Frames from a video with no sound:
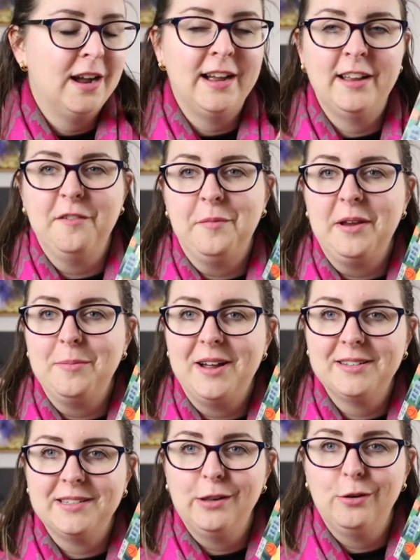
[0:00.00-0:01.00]
I have been
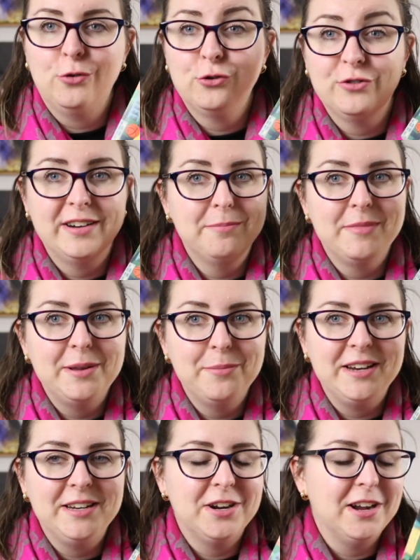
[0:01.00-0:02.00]
past Little Audrey many,
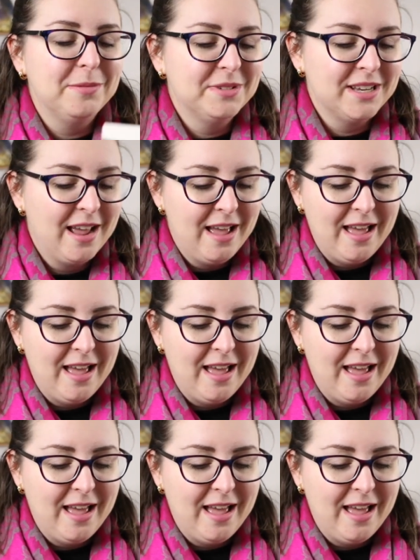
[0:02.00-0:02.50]
many times,